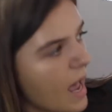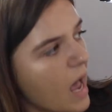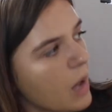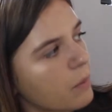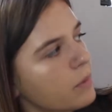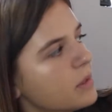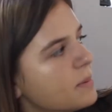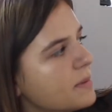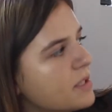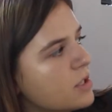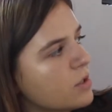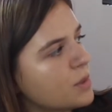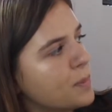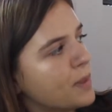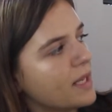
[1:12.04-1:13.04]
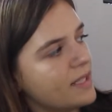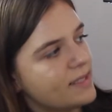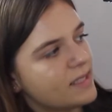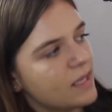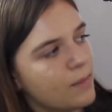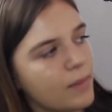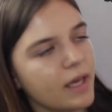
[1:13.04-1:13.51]
And what you're supposed to do is place
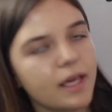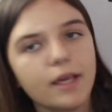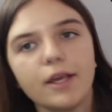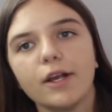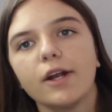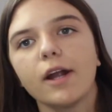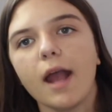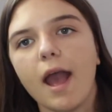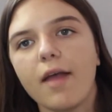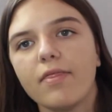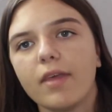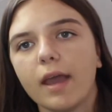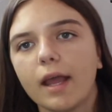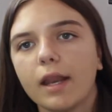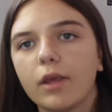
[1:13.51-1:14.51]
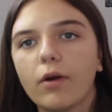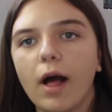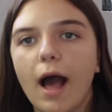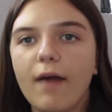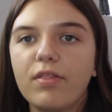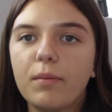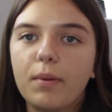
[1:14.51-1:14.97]
them here, and then you'll
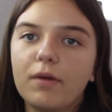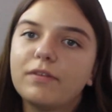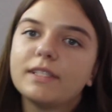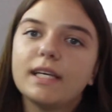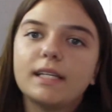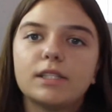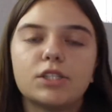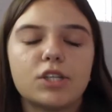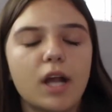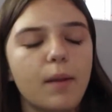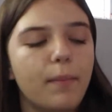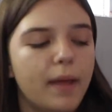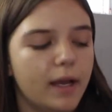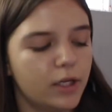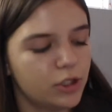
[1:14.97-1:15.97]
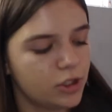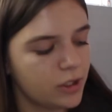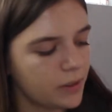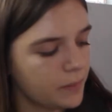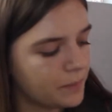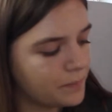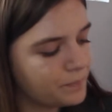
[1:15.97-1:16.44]
have the perfect Instagram
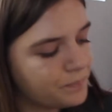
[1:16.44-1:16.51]
picture.